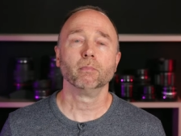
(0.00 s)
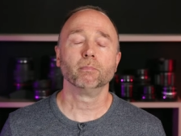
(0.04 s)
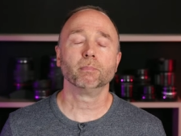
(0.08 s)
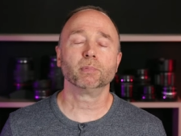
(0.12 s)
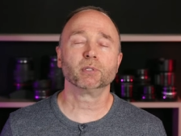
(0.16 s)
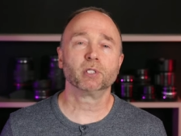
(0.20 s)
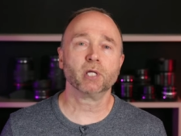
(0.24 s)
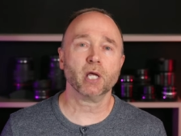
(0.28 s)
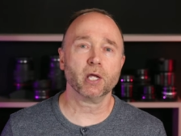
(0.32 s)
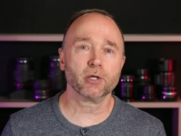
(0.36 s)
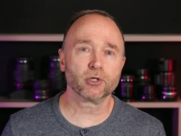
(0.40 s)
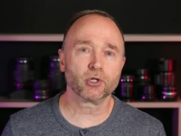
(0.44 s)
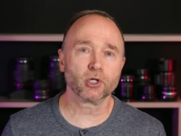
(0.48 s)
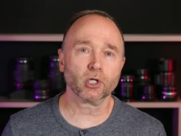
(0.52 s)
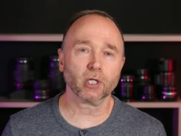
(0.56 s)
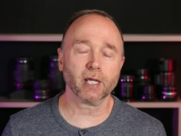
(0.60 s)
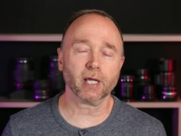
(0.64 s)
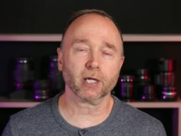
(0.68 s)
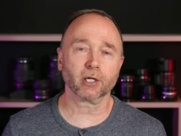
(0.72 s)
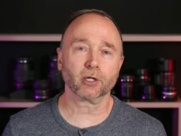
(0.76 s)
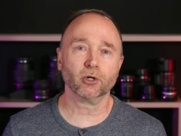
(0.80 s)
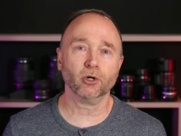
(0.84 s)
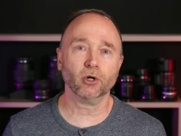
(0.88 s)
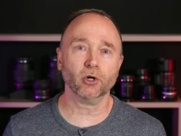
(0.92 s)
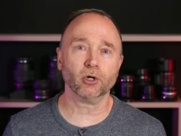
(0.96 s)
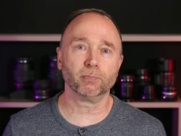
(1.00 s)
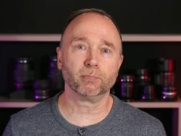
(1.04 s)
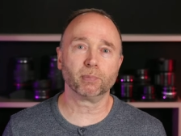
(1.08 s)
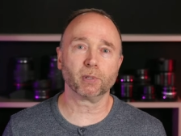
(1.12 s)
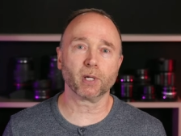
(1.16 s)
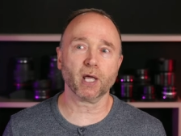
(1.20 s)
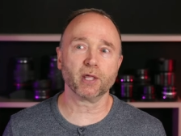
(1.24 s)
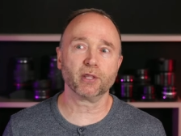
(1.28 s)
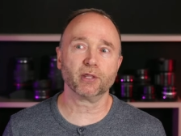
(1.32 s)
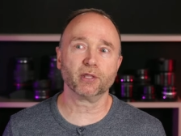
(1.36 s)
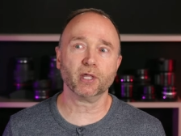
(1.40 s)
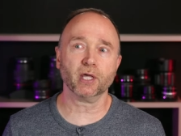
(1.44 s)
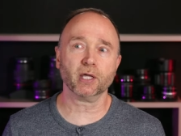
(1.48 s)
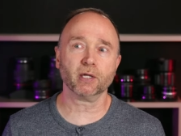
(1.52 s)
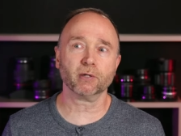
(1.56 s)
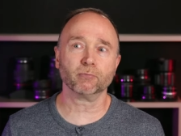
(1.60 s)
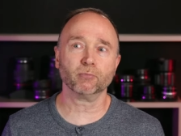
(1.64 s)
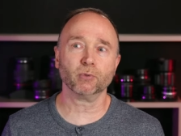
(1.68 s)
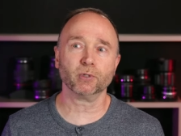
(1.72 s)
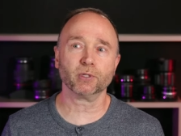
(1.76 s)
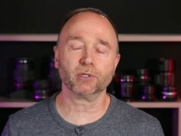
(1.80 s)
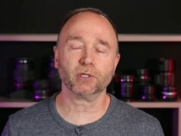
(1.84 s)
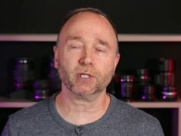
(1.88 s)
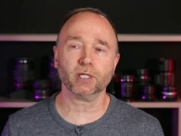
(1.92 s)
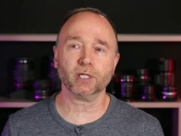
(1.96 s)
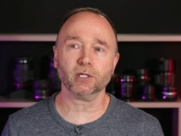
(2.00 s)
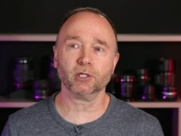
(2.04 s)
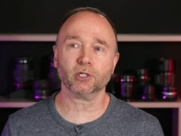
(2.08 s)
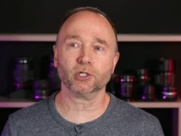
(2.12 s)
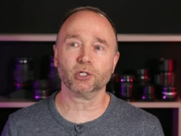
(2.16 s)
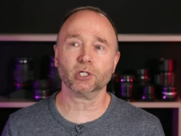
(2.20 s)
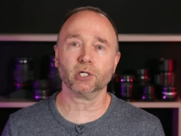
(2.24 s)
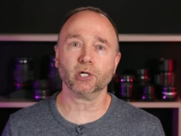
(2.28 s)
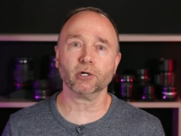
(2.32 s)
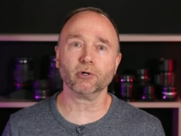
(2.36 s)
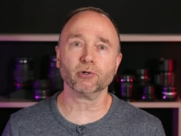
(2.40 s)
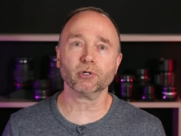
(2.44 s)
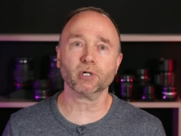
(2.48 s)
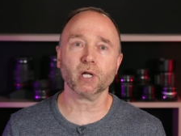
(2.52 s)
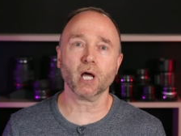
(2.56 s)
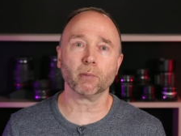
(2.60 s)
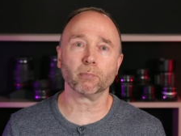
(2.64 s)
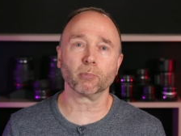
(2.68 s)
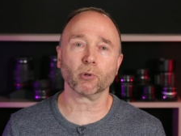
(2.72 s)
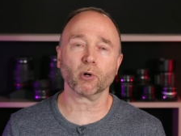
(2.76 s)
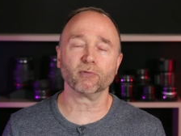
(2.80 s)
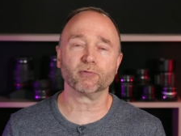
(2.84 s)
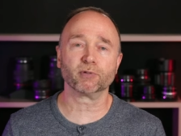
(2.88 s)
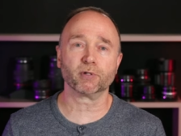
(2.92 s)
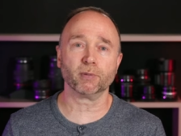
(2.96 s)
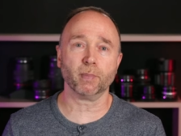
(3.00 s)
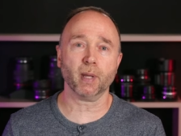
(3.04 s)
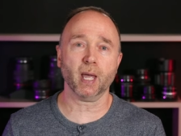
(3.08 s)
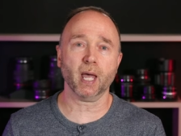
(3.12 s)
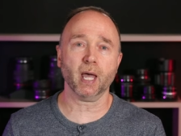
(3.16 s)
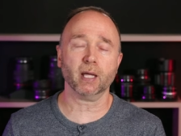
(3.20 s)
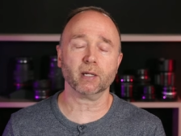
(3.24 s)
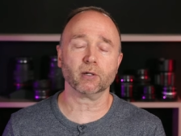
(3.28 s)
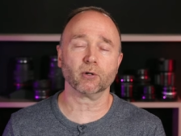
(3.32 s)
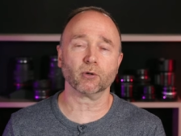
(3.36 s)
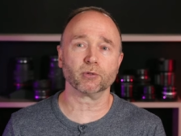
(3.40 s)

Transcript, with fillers: Potentially it could, but I think with the sheer number of demand,